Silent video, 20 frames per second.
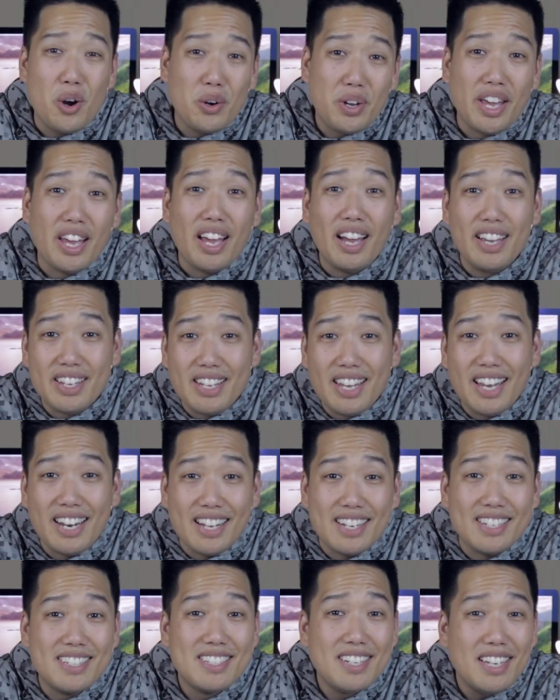Okay, I get
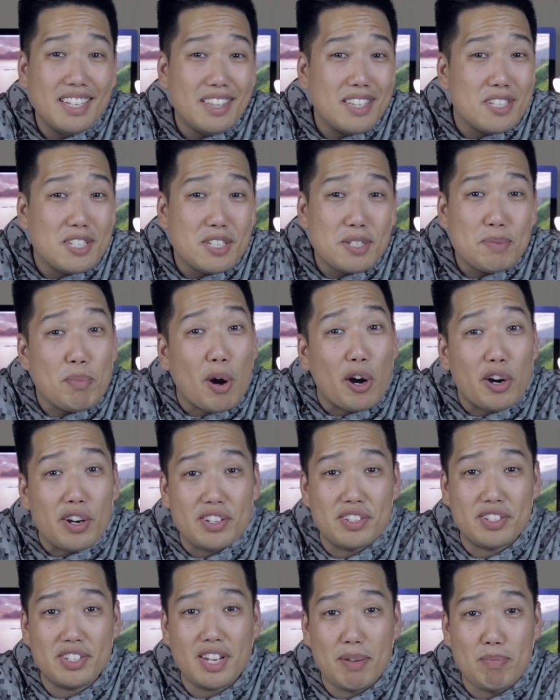it. It's not the
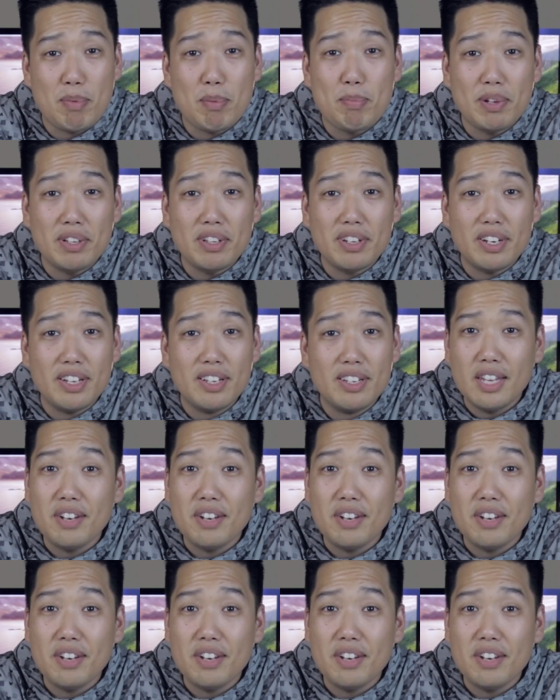smartest capability.